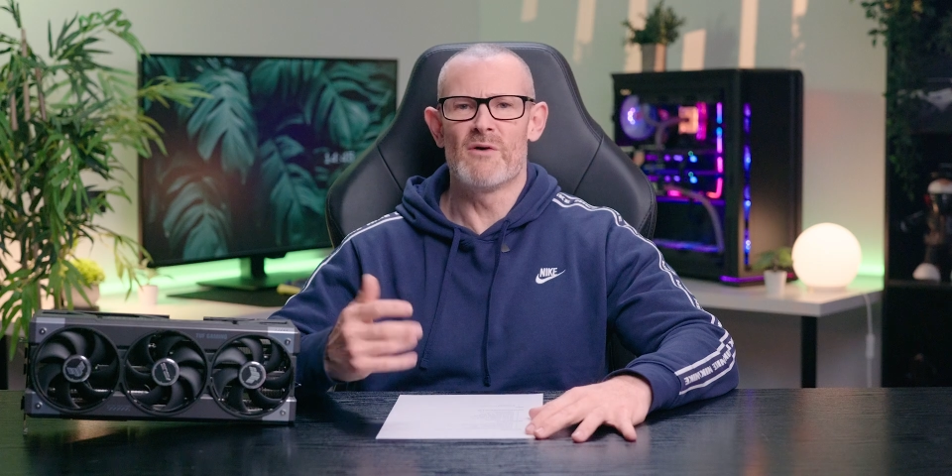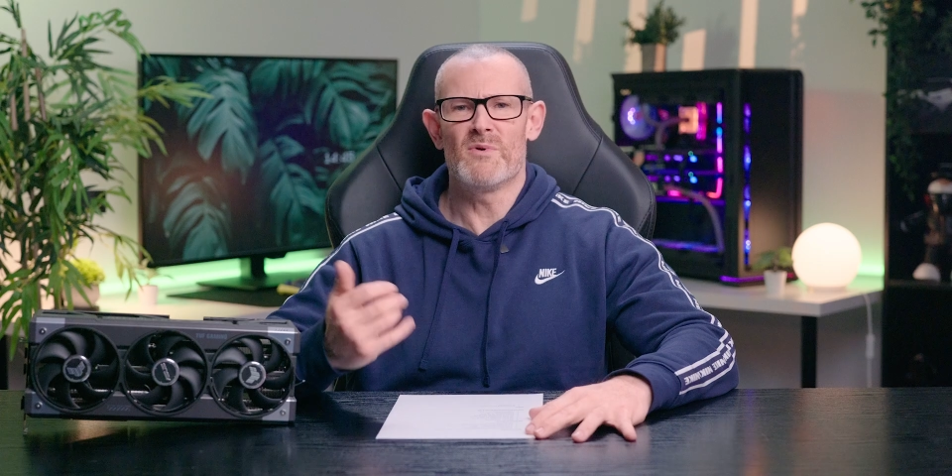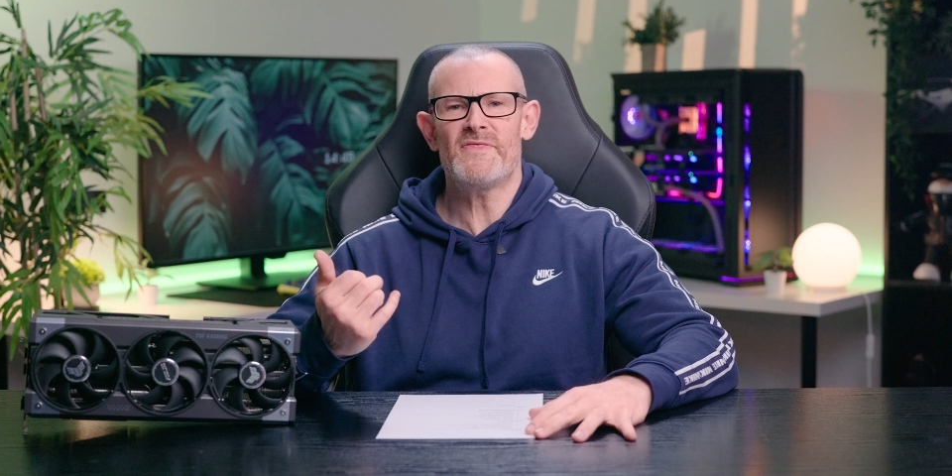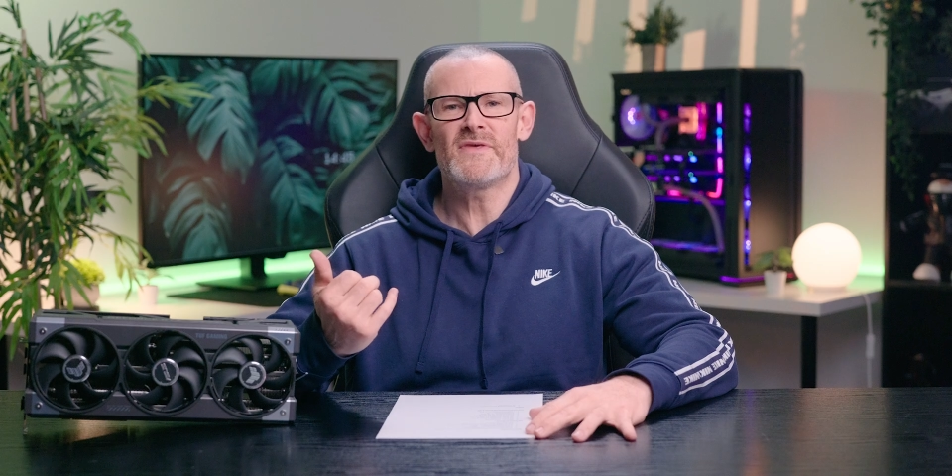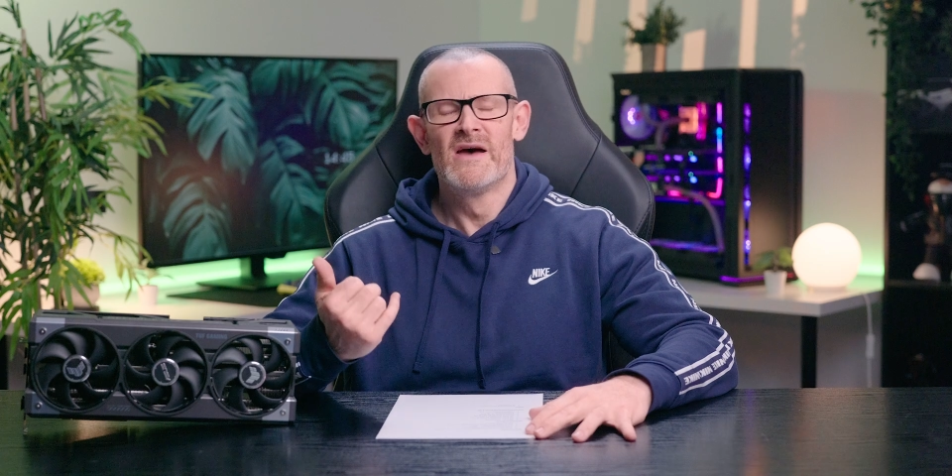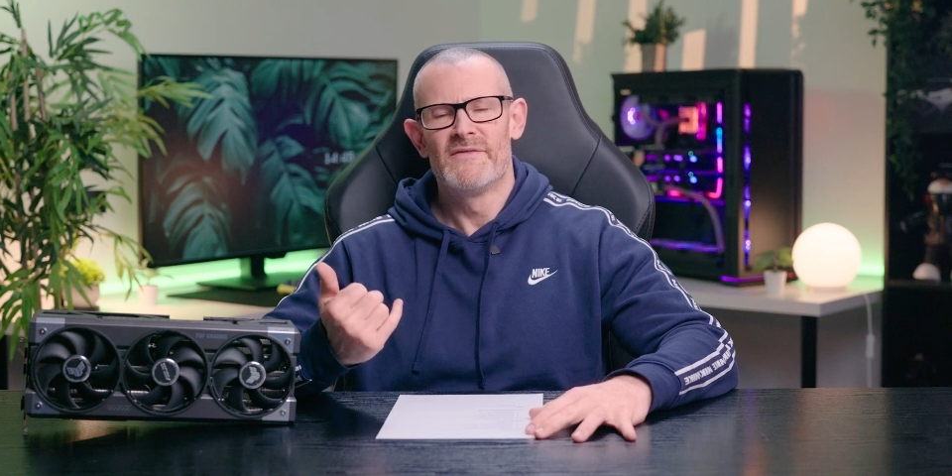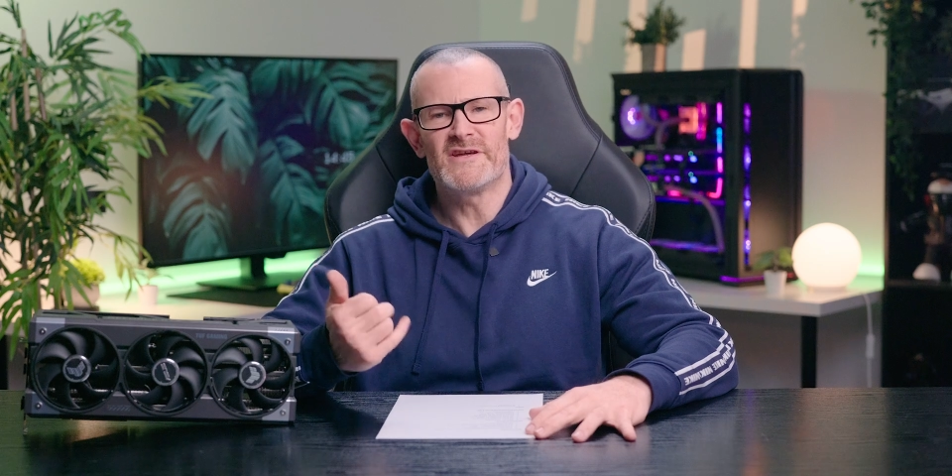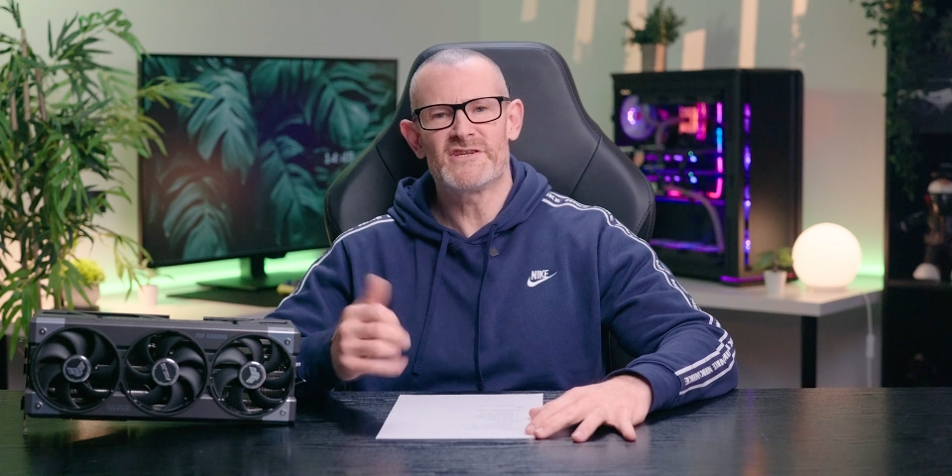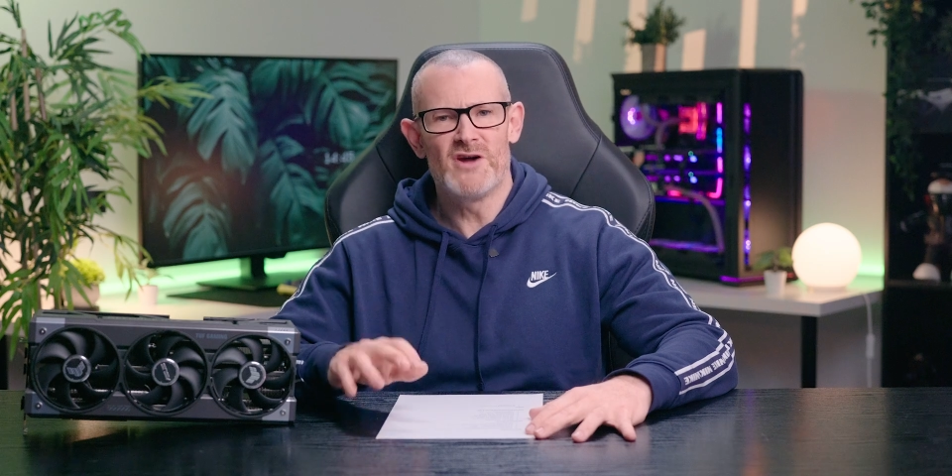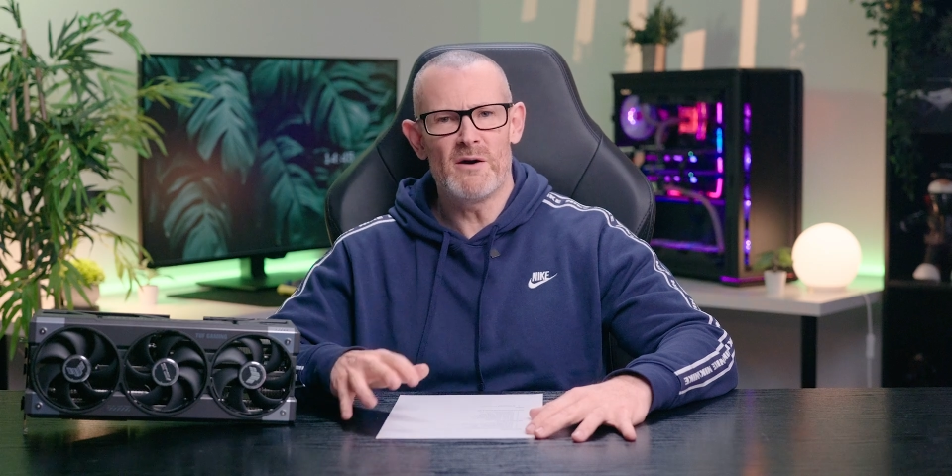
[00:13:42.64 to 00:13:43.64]
Now, with
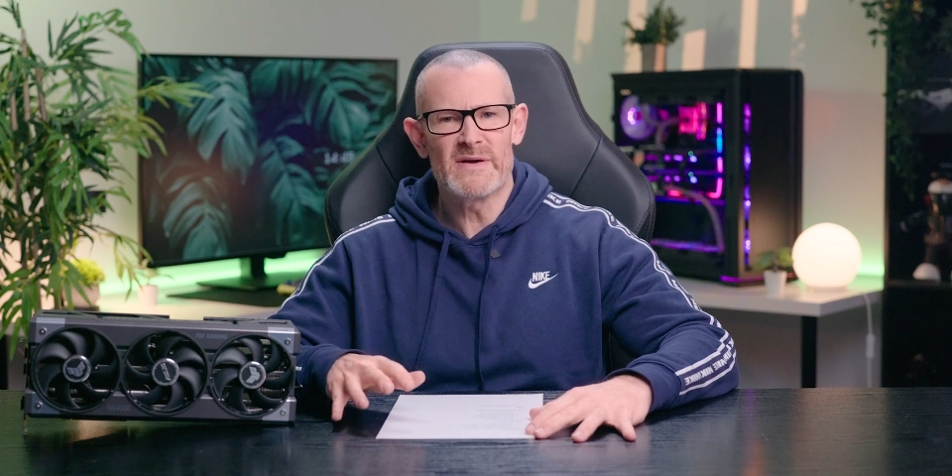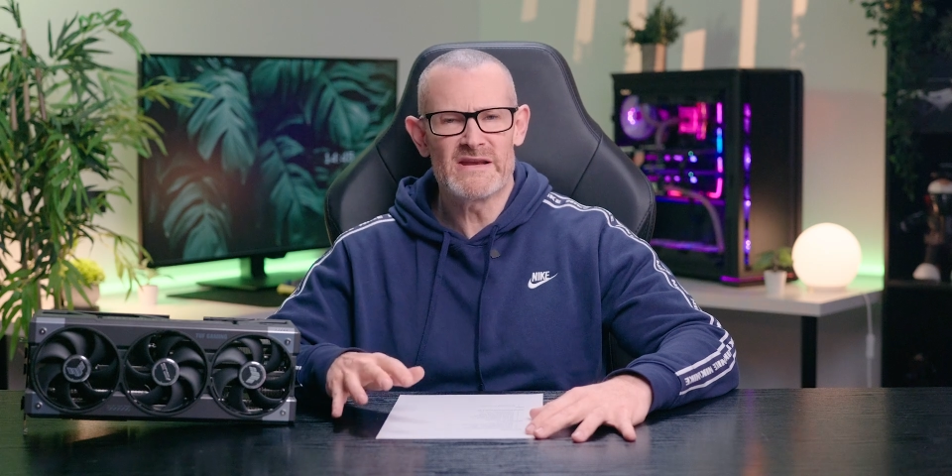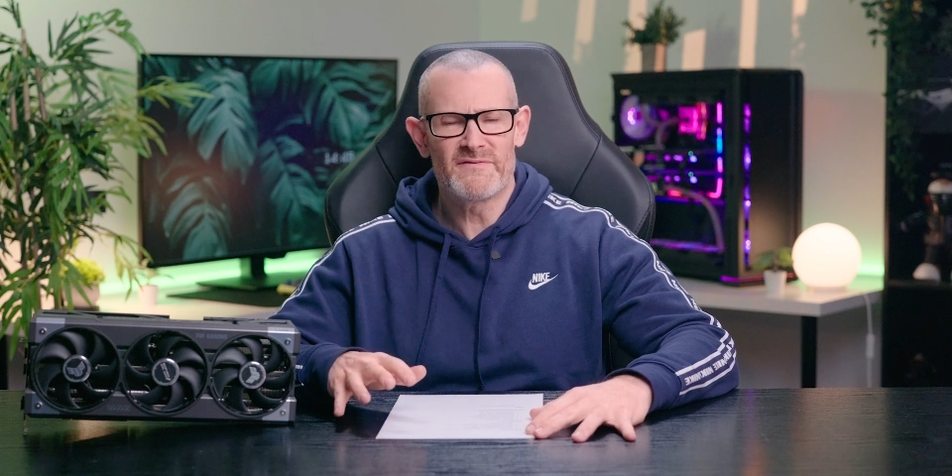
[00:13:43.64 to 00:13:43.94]
this not being